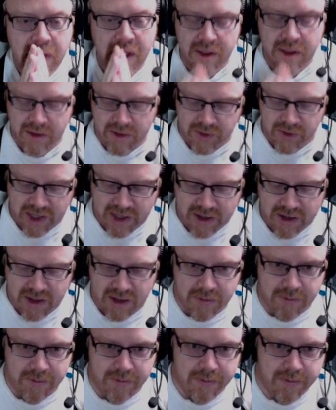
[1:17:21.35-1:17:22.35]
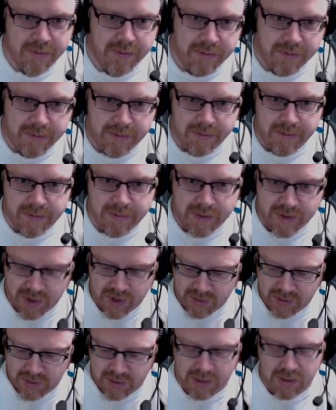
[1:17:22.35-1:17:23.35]
so that's our
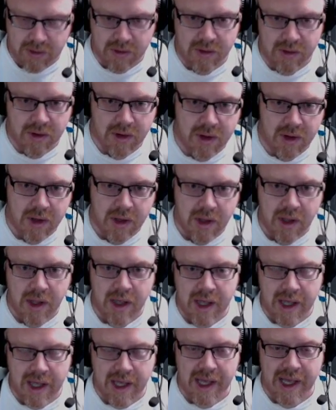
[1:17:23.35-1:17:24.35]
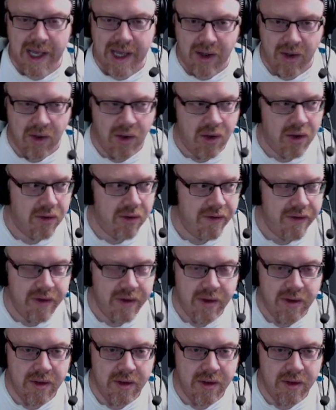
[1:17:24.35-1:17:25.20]
total out of